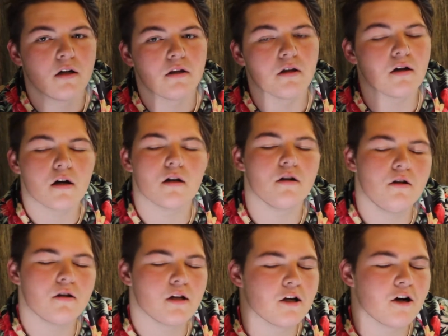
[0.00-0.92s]
they're not going to
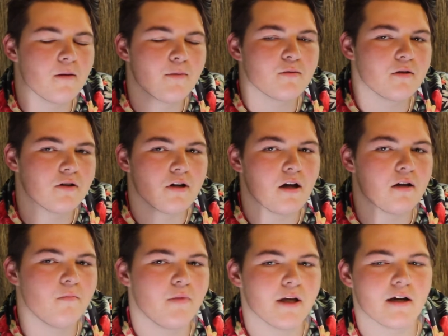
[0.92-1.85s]
look like garbage when you're
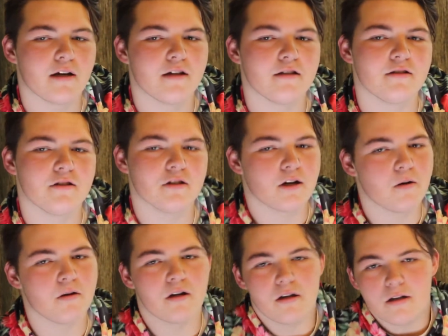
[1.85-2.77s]
done, because you're
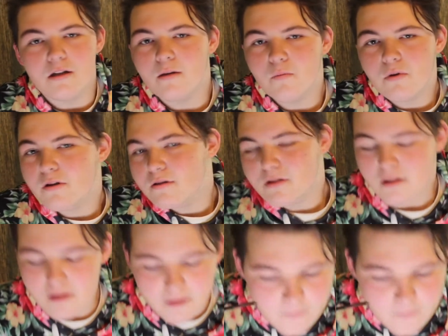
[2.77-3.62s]
going to clean them with concealer.